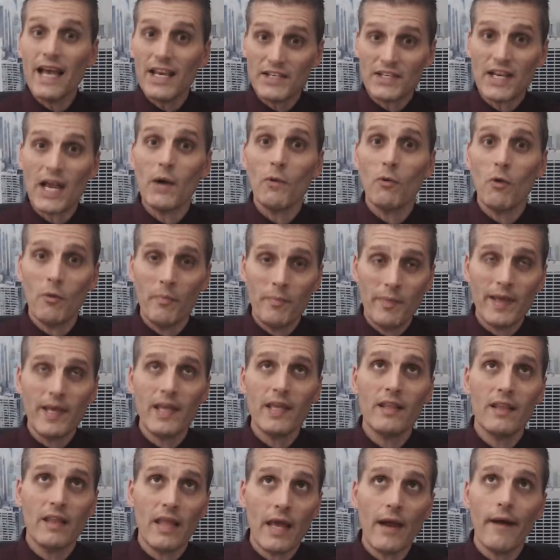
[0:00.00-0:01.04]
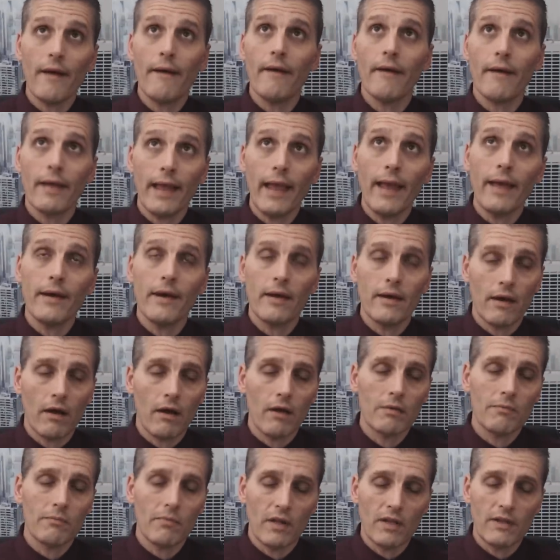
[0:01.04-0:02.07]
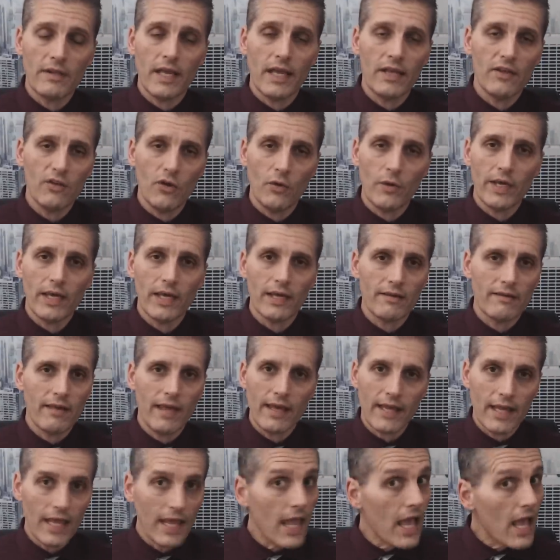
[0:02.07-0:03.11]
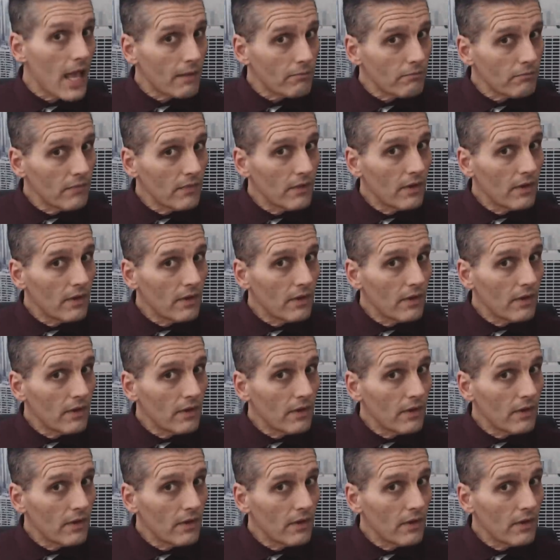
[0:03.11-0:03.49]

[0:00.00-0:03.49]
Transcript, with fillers: I will be there again on Monday doing it ten A M